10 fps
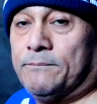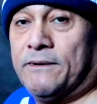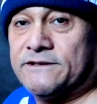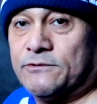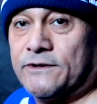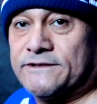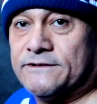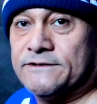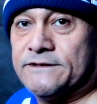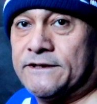the bells and
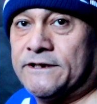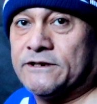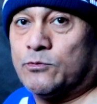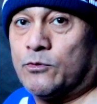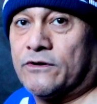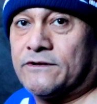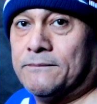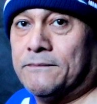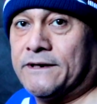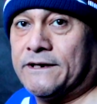whistles. It is worth the
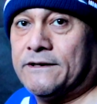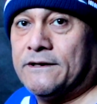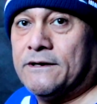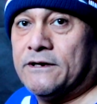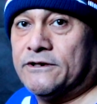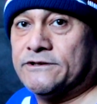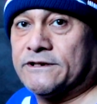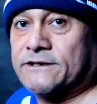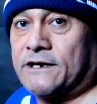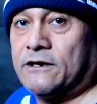money. You
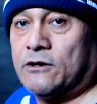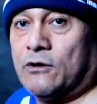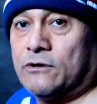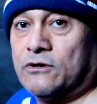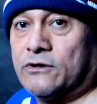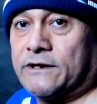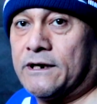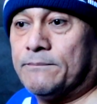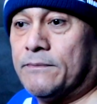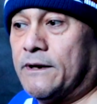just gotta know how to hook it
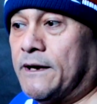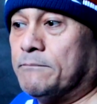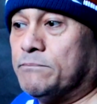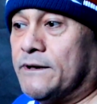up and